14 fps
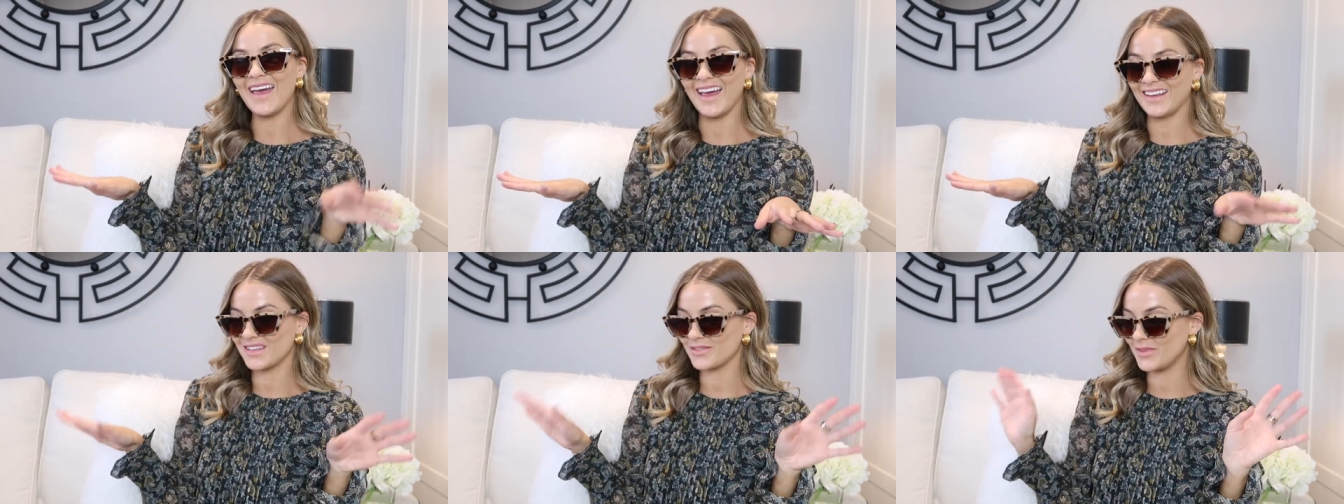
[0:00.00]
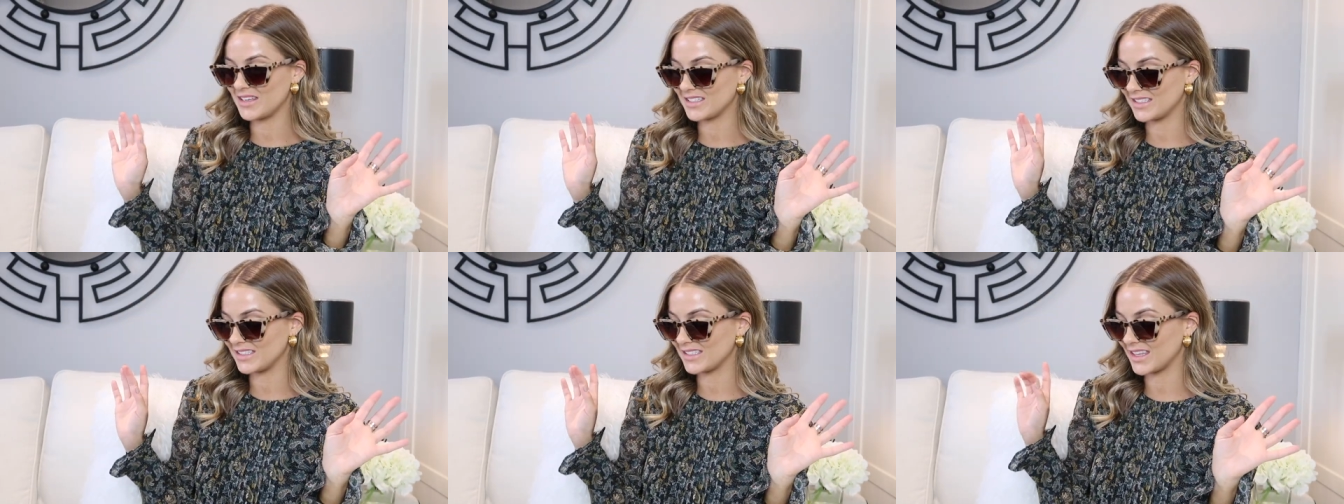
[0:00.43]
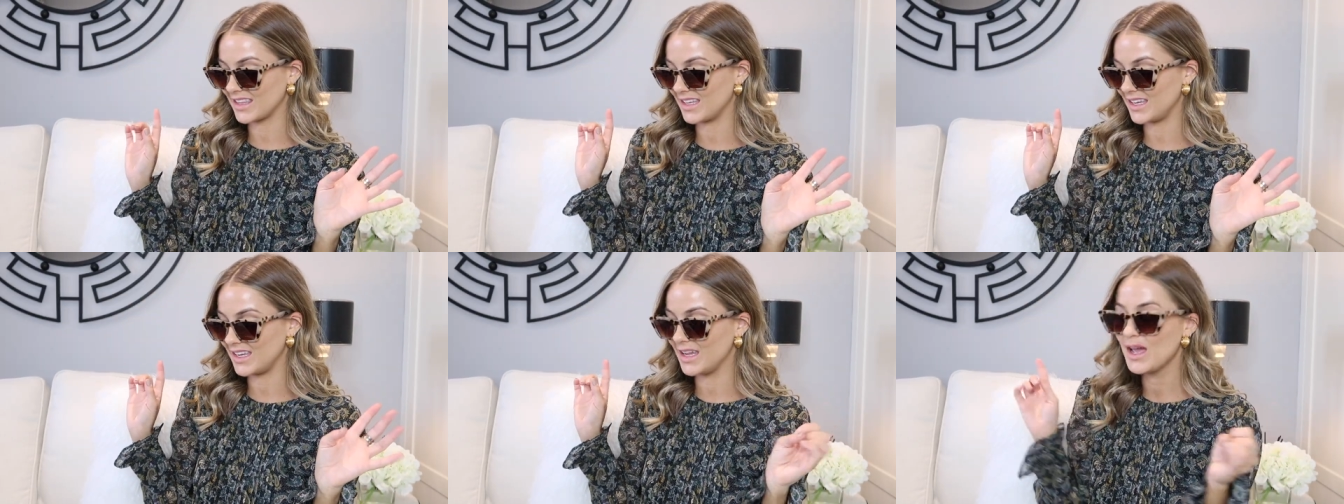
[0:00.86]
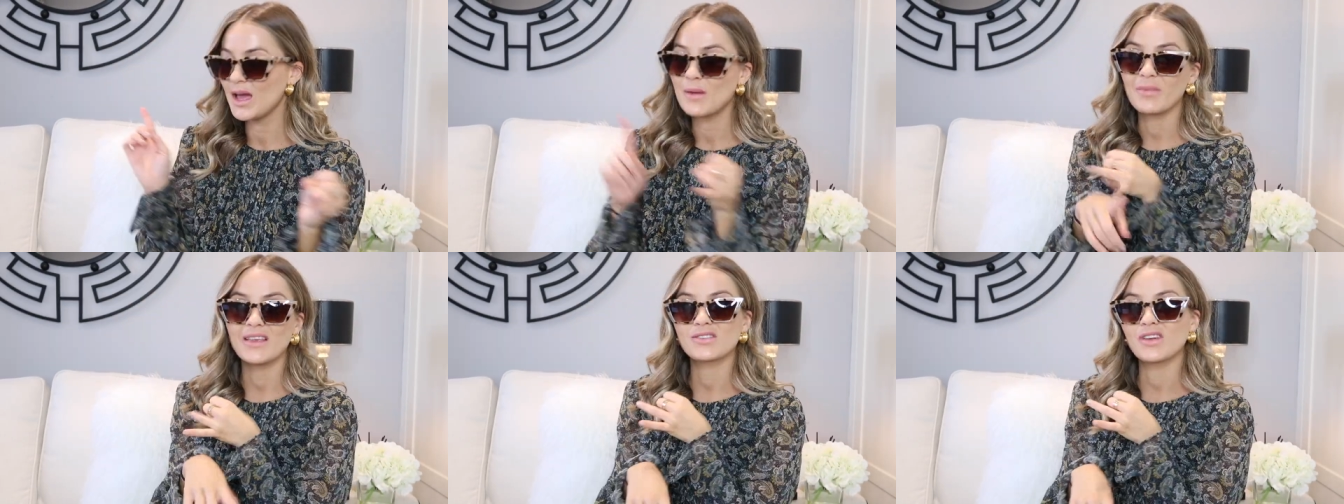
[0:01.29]
head, which is the
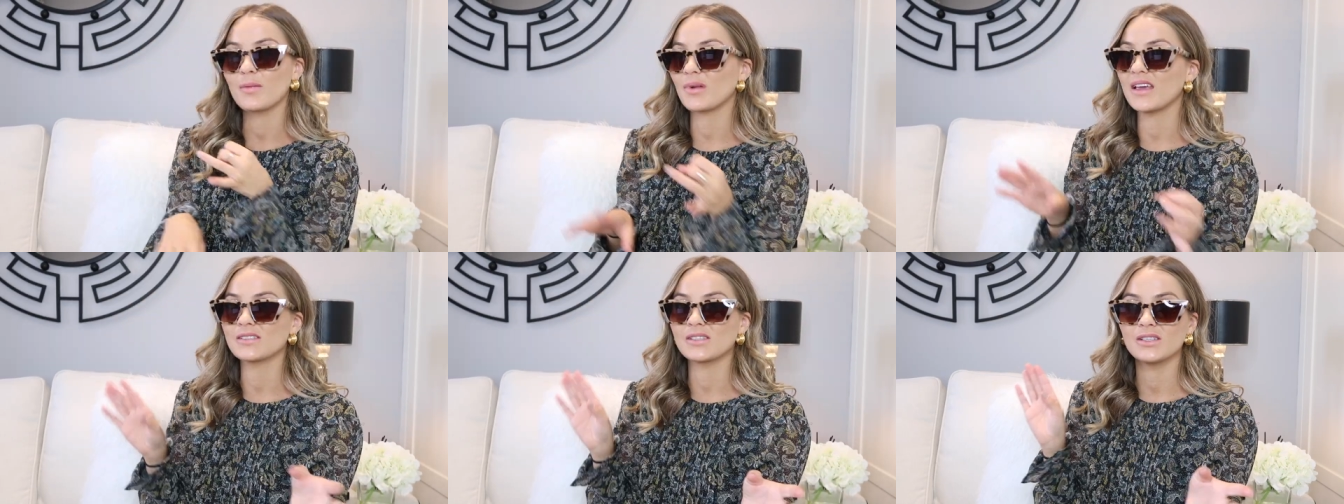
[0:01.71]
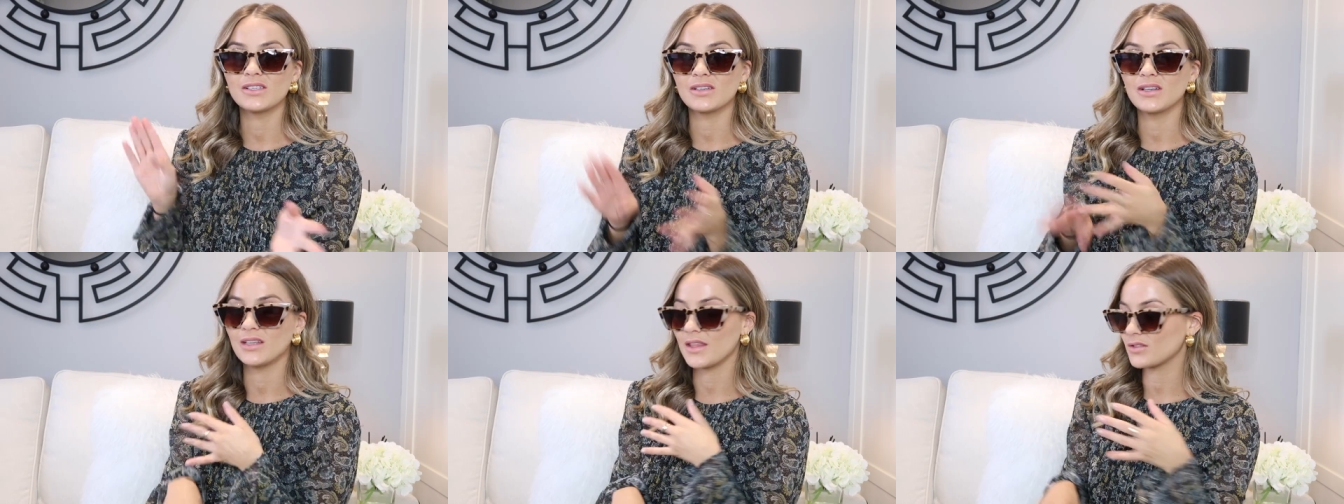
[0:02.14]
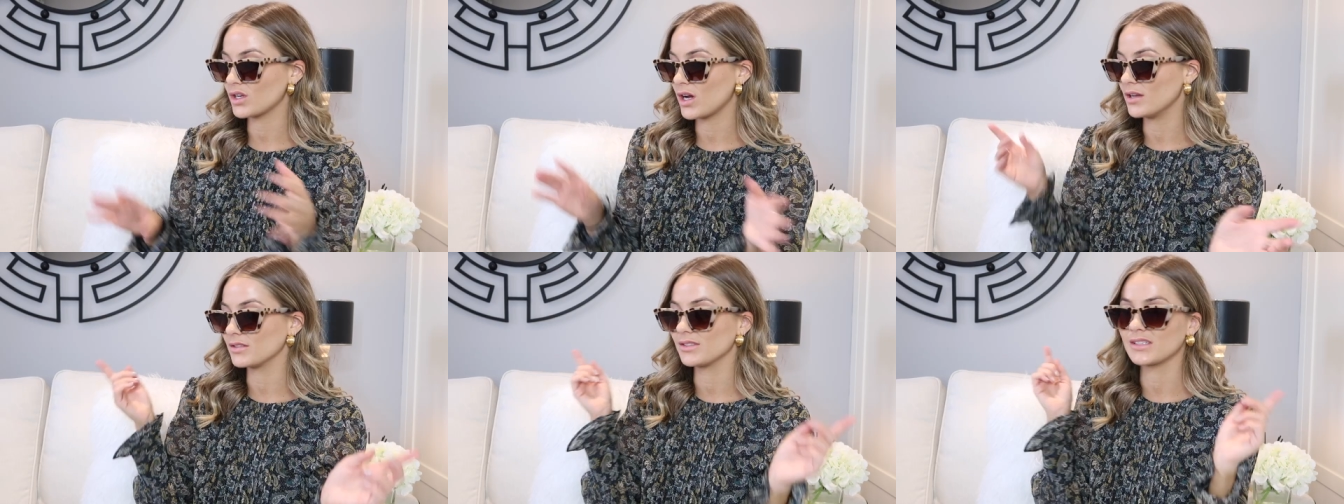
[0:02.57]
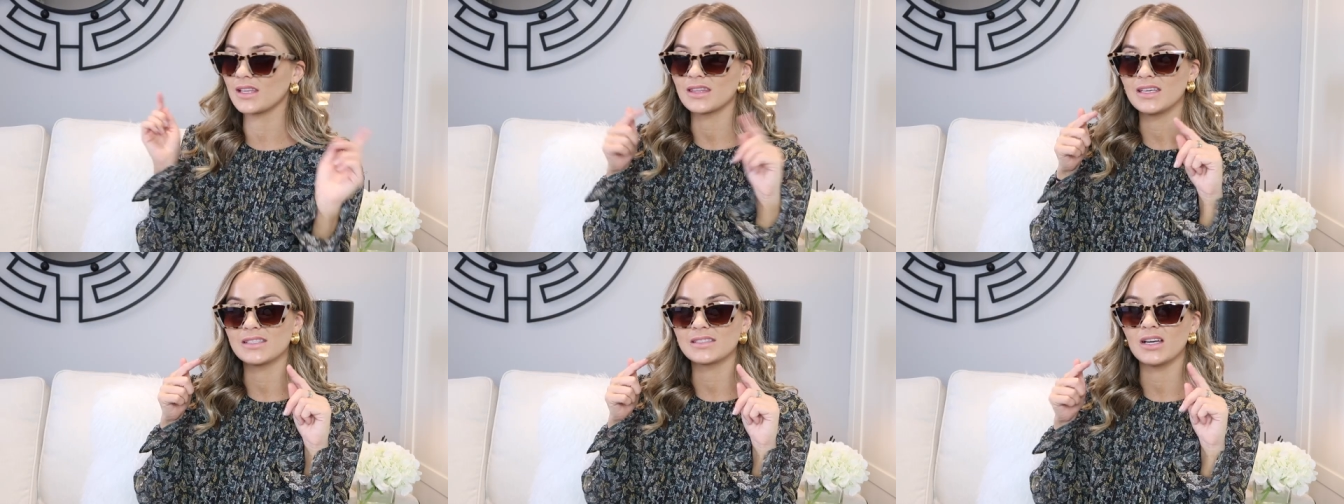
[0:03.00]
pinstripe blazer, leather trousers,
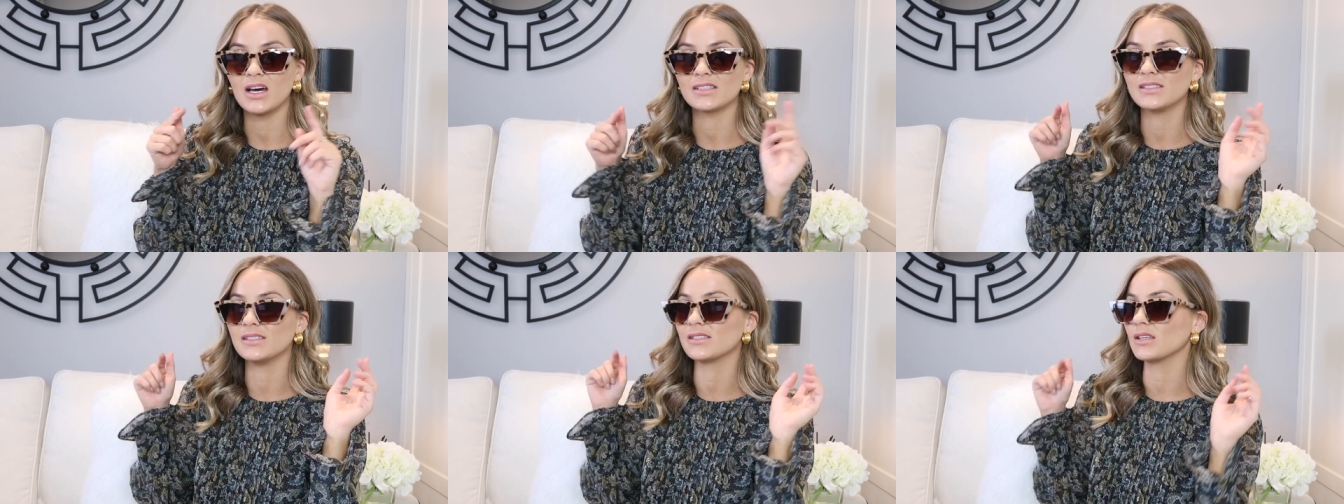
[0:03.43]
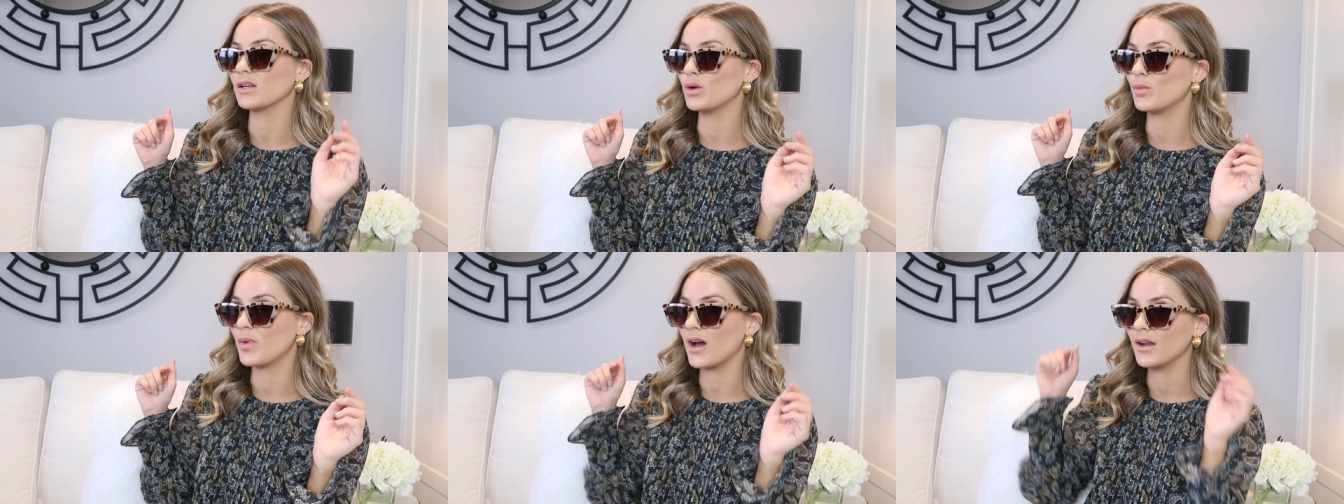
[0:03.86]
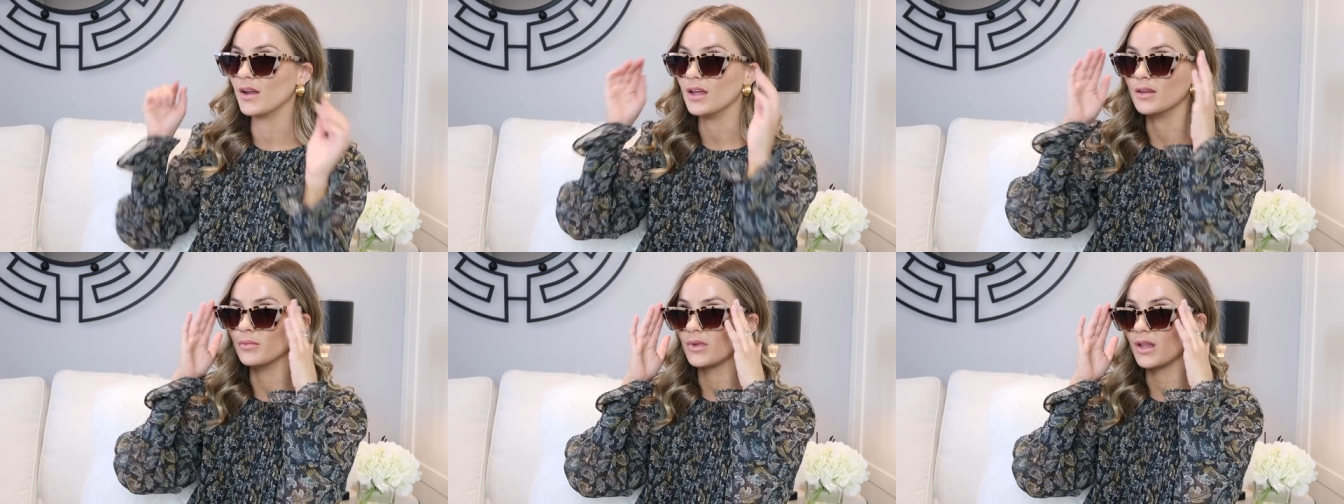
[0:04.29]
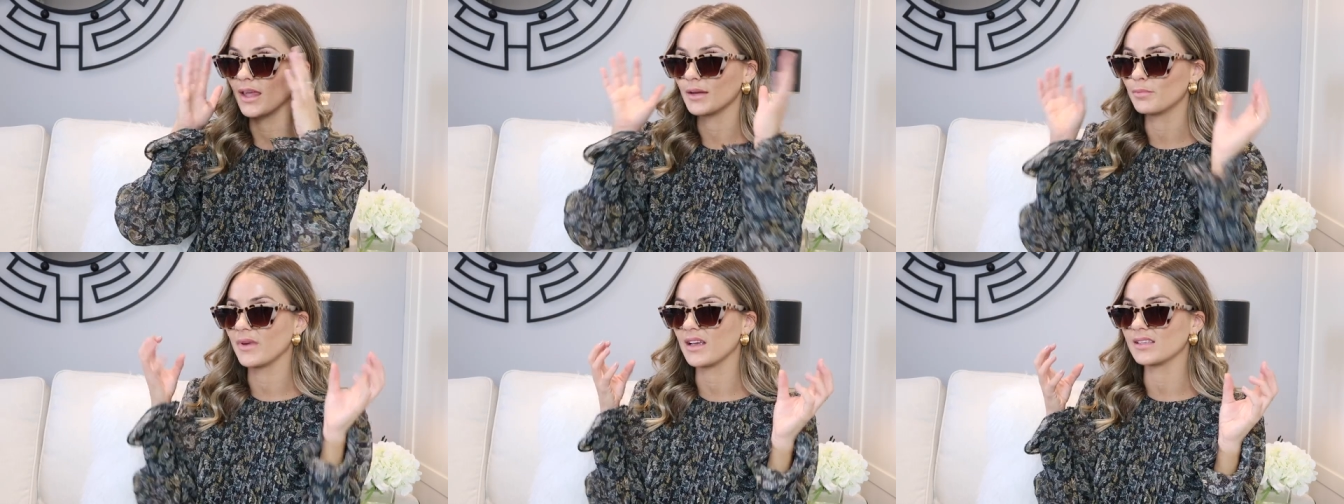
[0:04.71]
these glasses, low bun, and
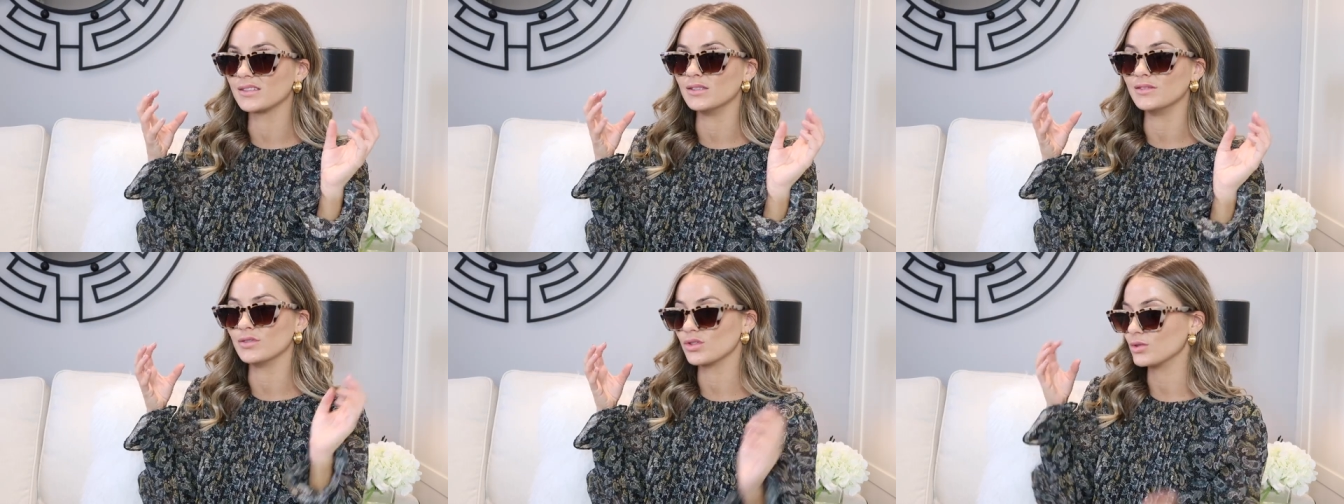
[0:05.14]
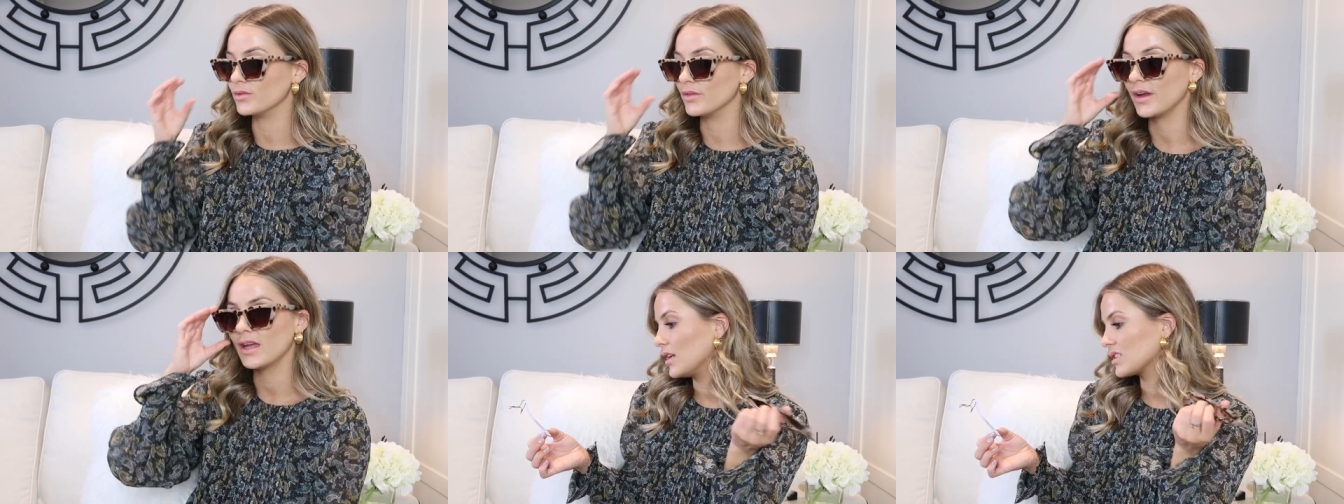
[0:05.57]
like big silver jewelry.